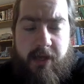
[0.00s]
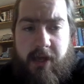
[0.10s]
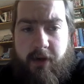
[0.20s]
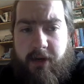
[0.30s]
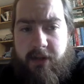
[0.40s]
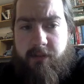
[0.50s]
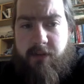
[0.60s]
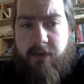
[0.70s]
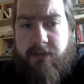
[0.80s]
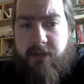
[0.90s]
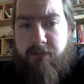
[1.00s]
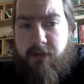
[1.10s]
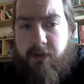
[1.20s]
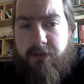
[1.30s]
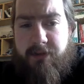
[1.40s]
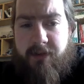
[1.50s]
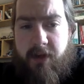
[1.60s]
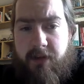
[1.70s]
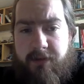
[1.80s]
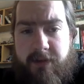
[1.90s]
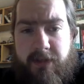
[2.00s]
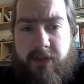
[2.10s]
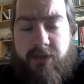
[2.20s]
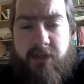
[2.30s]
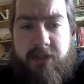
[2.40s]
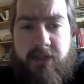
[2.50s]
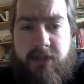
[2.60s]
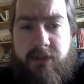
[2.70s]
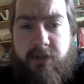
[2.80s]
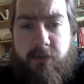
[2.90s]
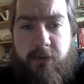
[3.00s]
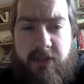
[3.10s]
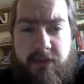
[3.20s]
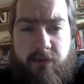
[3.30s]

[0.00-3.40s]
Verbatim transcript: Calculate the amount in moles of iron 3 nitrate in the 2.16